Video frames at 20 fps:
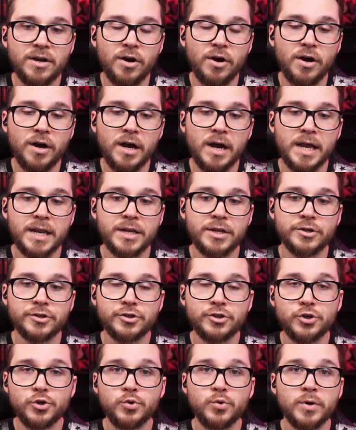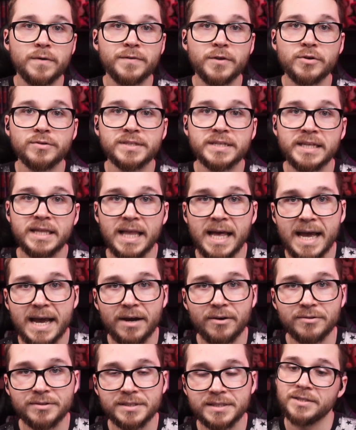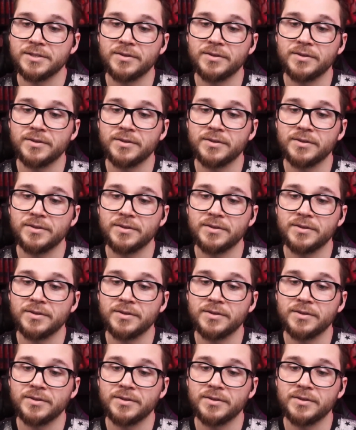on two of those clowns.